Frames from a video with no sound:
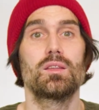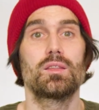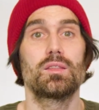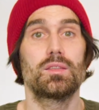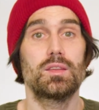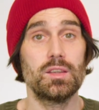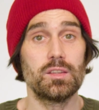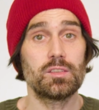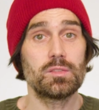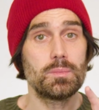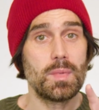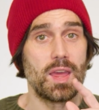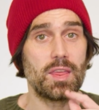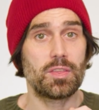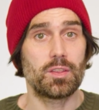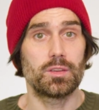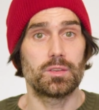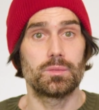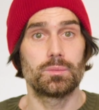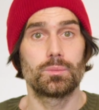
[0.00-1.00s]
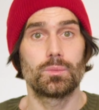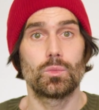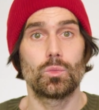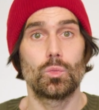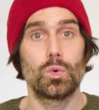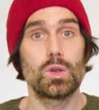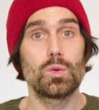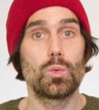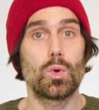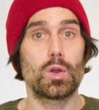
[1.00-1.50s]
This method
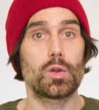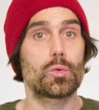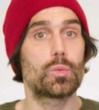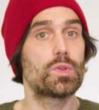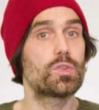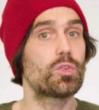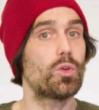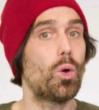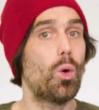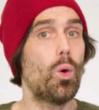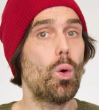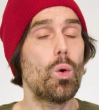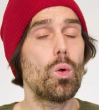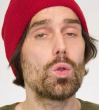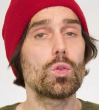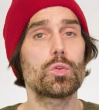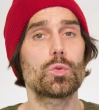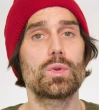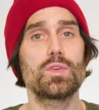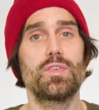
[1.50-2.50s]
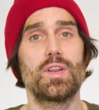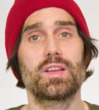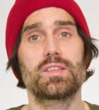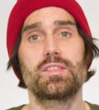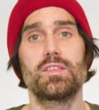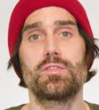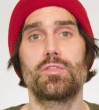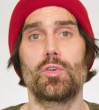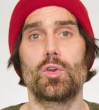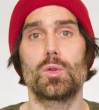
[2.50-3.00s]
will work with all the
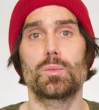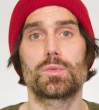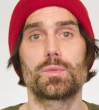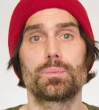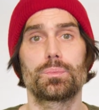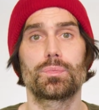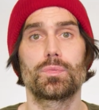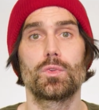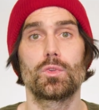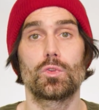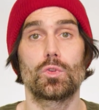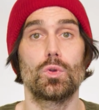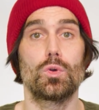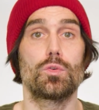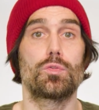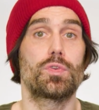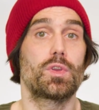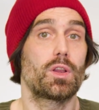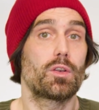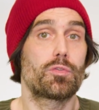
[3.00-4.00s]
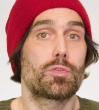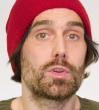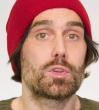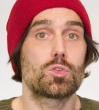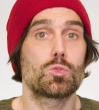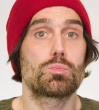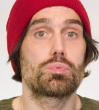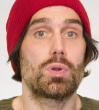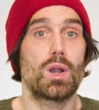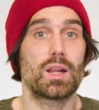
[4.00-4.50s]
reflexive verbs, so feel free
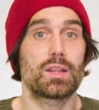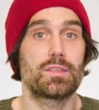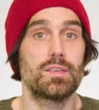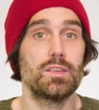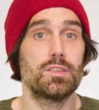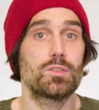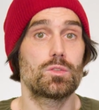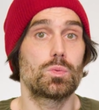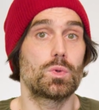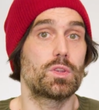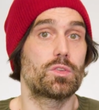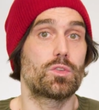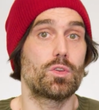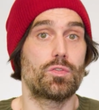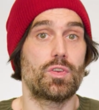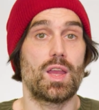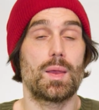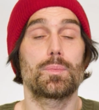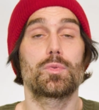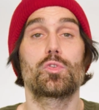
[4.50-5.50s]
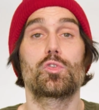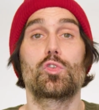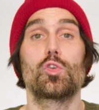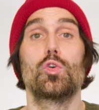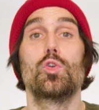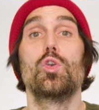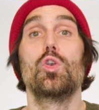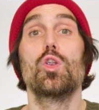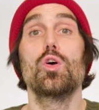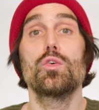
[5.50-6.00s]
to practice with the verb se
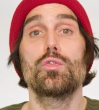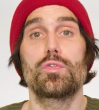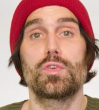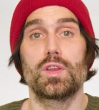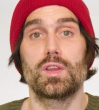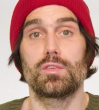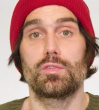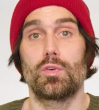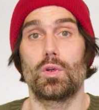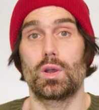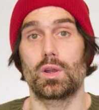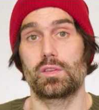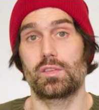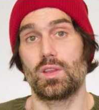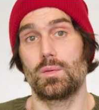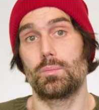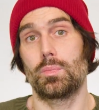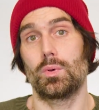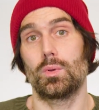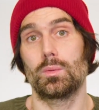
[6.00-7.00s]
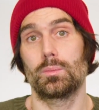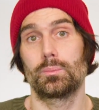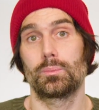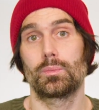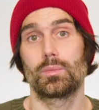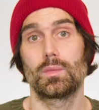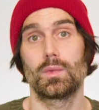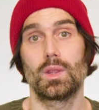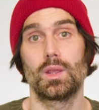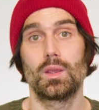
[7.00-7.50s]
lever, for example.
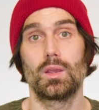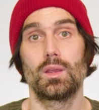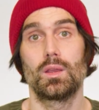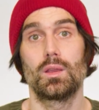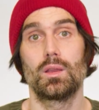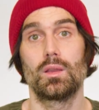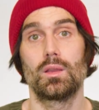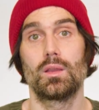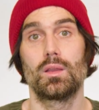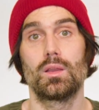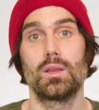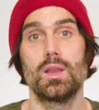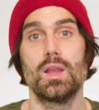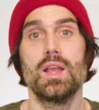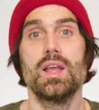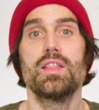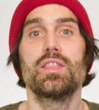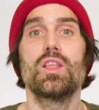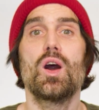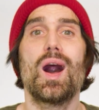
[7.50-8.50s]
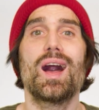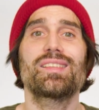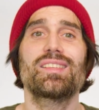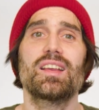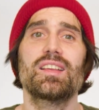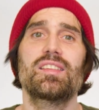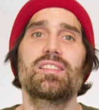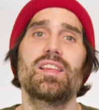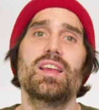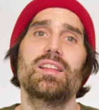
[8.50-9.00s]
Now, as
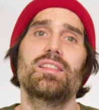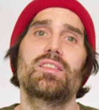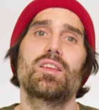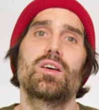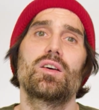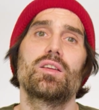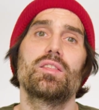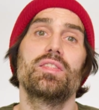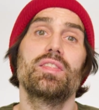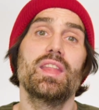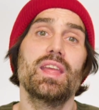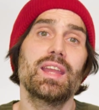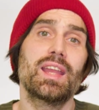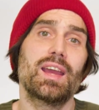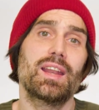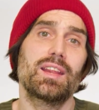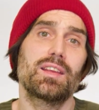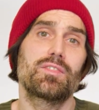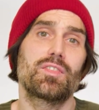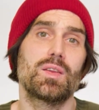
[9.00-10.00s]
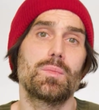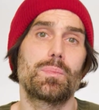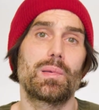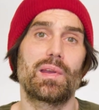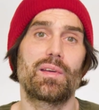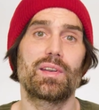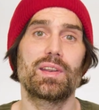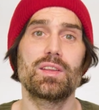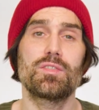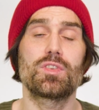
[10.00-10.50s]
I said, the negative
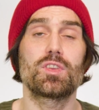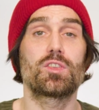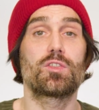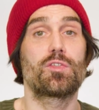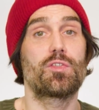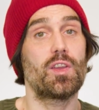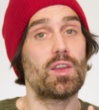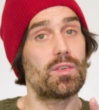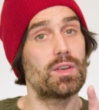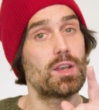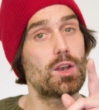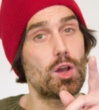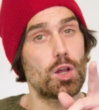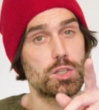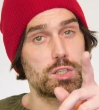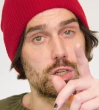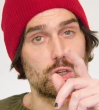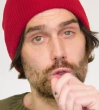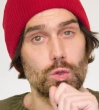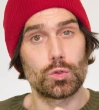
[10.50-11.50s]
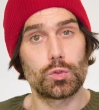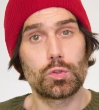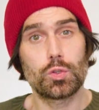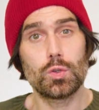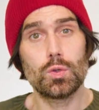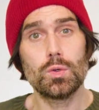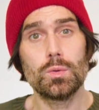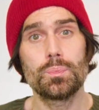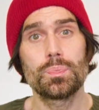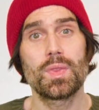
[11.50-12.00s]
imperative is very logical
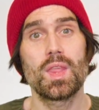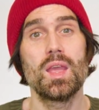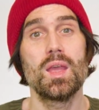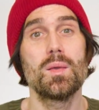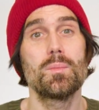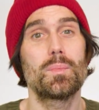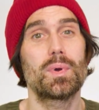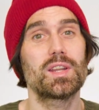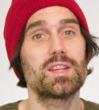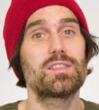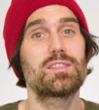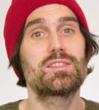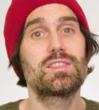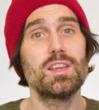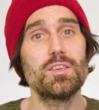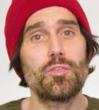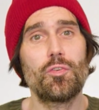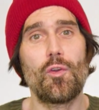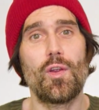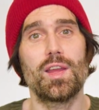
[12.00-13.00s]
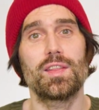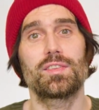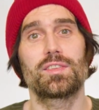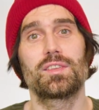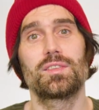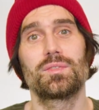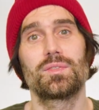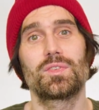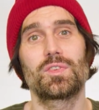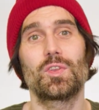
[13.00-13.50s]
too, but it's
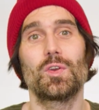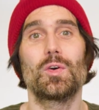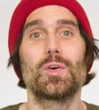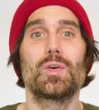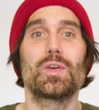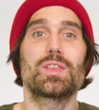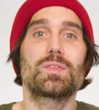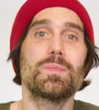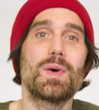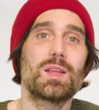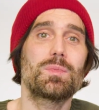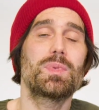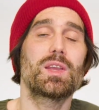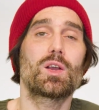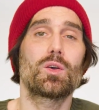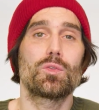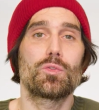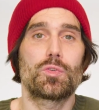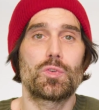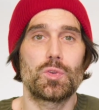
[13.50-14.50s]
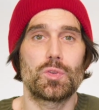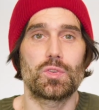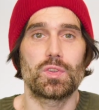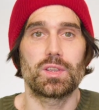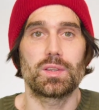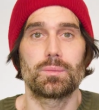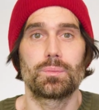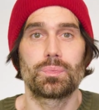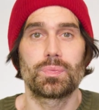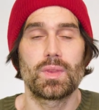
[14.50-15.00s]
different, so it might be
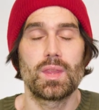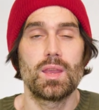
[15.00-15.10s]
confusing.